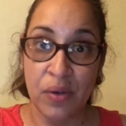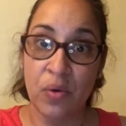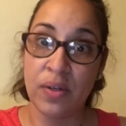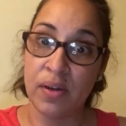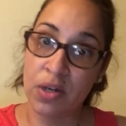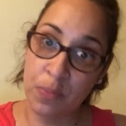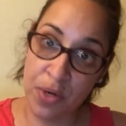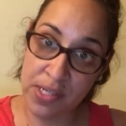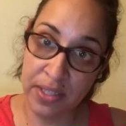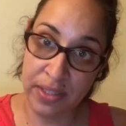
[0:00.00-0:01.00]
or an art
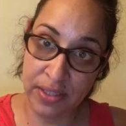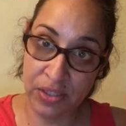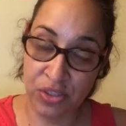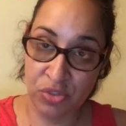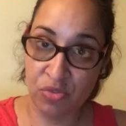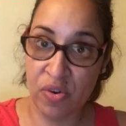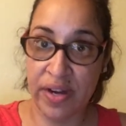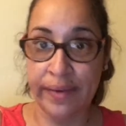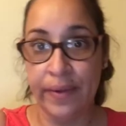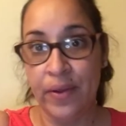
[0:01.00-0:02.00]
project gets
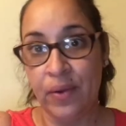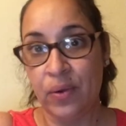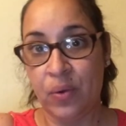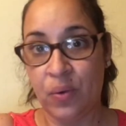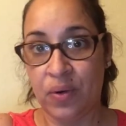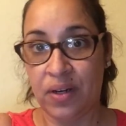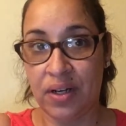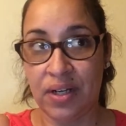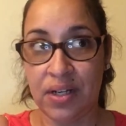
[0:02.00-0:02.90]
destroyed, or